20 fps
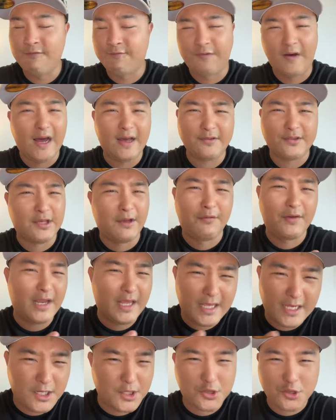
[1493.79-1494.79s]

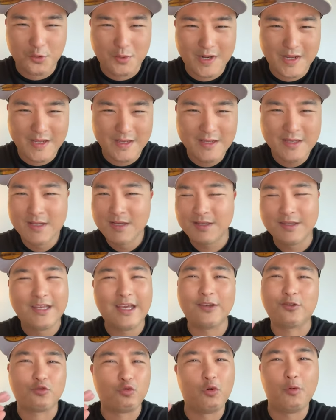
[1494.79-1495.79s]
5783.
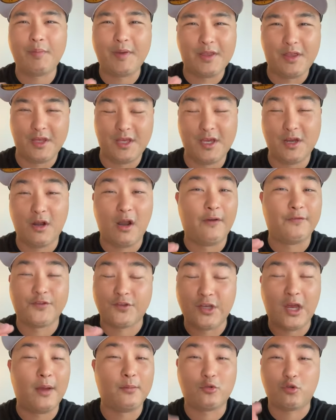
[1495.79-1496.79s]
This will be the year of
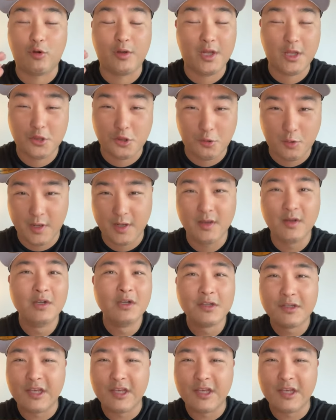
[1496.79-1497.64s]
Psalm 23.